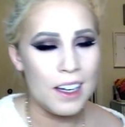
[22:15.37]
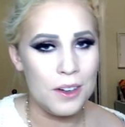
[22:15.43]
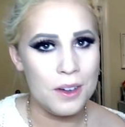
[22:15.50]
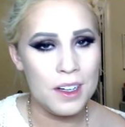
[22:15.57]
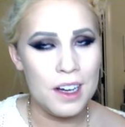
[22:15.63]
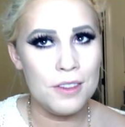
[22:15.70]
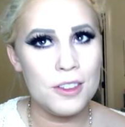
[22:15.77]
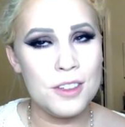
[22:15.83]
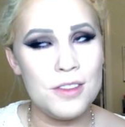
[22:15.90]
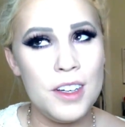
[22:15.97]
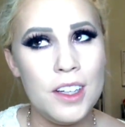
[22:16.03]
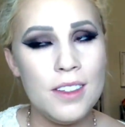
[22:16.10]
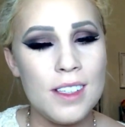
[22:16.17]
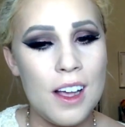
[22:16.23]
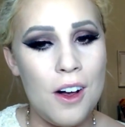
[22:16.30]
I know it never
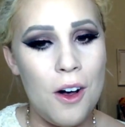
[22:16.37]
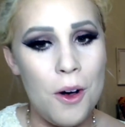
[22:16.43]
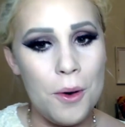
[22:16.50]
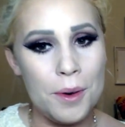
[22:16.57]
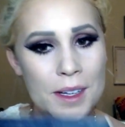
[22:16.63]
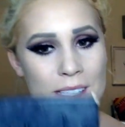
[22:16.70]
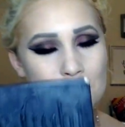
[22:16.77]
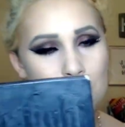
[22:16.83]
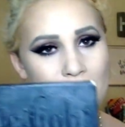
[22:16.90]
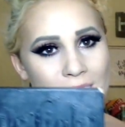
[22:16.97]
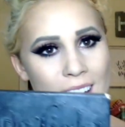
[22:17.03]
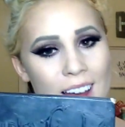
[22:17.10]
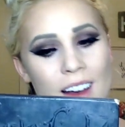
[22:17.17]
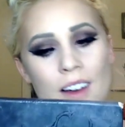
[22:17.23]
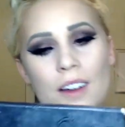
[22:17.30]
fails. I always
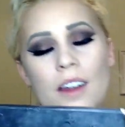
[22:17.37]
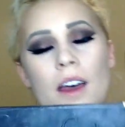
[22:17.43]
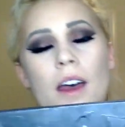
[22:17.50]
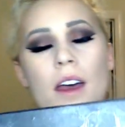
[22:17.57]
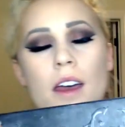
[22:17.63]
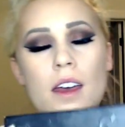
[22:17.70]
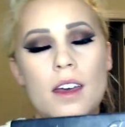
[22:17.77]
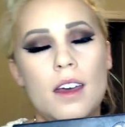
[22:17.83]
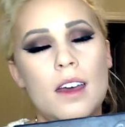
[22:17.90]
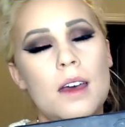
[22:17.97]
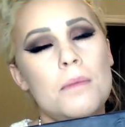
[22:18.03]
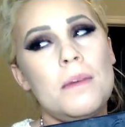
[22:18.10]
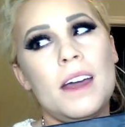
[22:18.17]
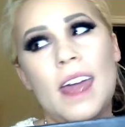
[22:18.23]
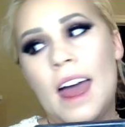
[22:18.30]
bring out
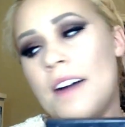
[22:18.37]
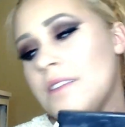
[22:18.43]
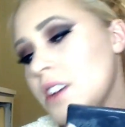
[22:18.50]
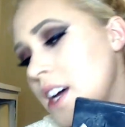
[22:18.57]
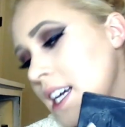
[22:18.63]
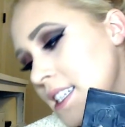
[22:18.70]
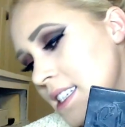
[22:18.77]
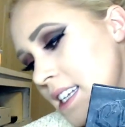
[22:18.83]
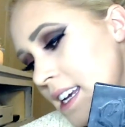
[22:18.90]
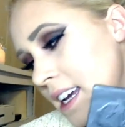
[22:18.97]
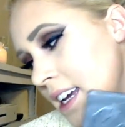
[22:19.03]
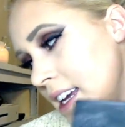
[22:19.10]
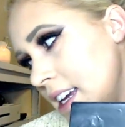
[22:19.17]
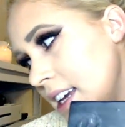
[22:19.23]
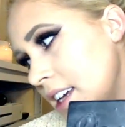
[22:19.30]
my Kat Von
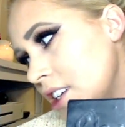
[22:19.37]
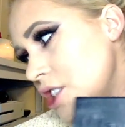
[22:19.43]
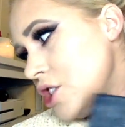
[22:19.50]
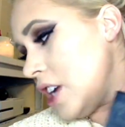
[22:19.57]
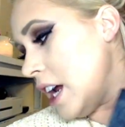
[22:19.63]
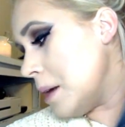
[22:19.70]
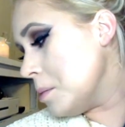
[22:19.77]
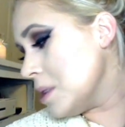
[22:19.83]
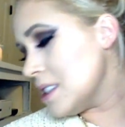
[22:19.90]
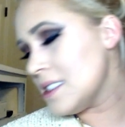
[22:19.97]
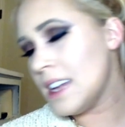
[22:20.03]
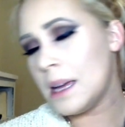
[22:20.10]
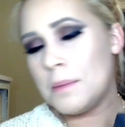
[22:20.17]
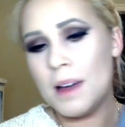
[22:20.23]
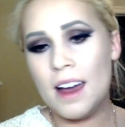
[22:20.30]
D Shade Plus
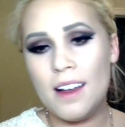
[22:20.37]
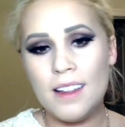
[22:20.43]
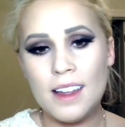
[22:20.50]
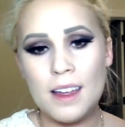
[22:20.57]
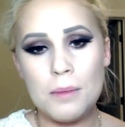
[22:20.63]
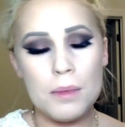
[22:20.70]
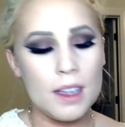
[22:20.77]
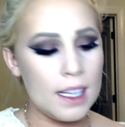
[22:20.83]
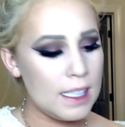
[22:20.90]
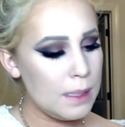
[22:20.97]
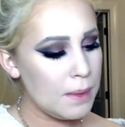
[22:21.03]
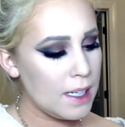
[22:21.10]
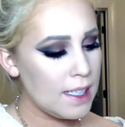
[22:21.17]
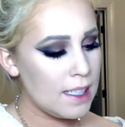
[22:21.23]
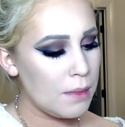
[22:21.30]
Light palette, but that's
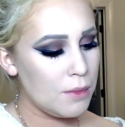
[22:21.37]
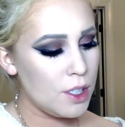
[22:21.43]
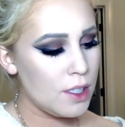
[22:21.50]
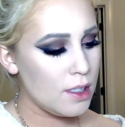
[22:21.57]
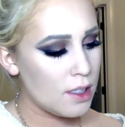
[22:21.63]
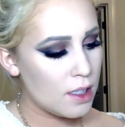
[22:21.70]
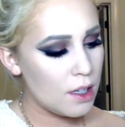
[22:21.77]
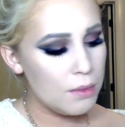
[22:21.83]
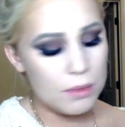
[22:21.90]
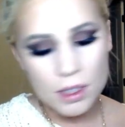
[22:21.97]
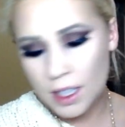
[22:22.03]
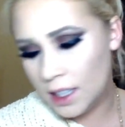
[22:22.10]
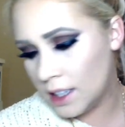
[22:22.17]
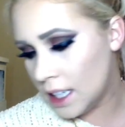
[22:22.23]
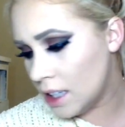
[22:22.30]
because I'm just
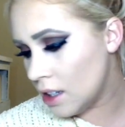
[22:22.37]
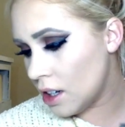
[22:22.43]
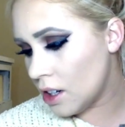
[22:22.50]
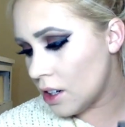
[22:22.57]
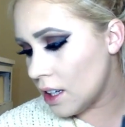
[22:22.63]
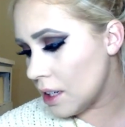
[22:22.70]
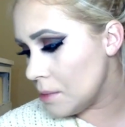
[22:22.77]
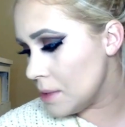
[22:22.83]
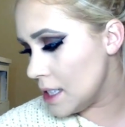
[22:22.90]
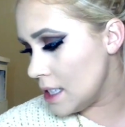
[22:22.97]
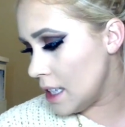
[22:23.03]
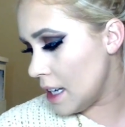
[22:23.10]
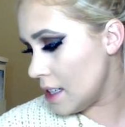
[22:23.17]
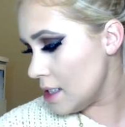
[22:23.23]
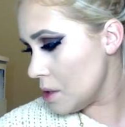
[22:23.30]
completely and utterly
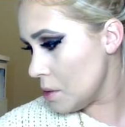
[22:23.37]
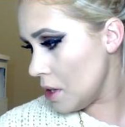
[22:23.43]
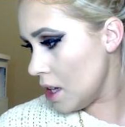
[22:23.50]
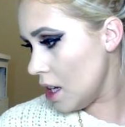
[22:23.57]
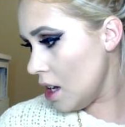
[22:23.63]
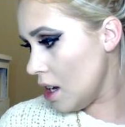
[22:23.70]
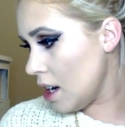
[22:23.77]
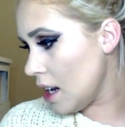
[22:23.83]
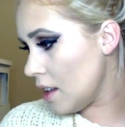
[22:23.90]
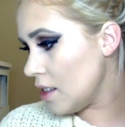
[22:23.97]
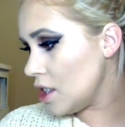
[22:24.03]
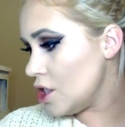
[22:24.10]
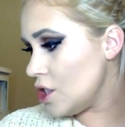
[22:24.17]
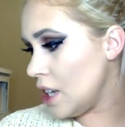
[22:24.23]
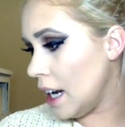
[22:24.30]
obsessed with it and
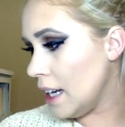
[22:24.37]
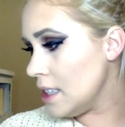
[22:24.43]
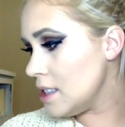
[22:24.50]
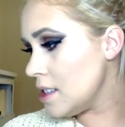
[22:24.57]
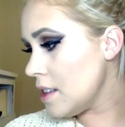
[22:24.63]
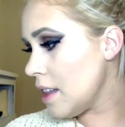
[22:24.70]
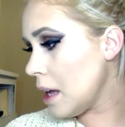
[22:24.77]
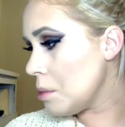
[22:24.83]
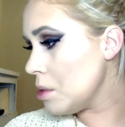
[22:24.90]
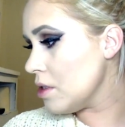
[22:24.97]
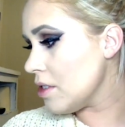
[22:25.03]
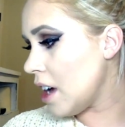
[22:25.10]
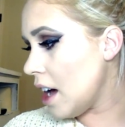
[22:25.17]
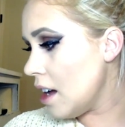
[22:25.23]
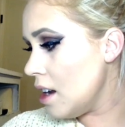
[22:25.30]
the shades that they
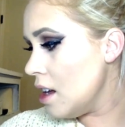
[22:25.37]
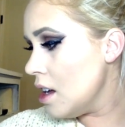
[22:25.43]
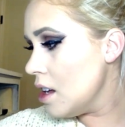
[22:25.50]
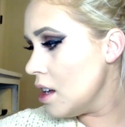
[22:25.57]
provide.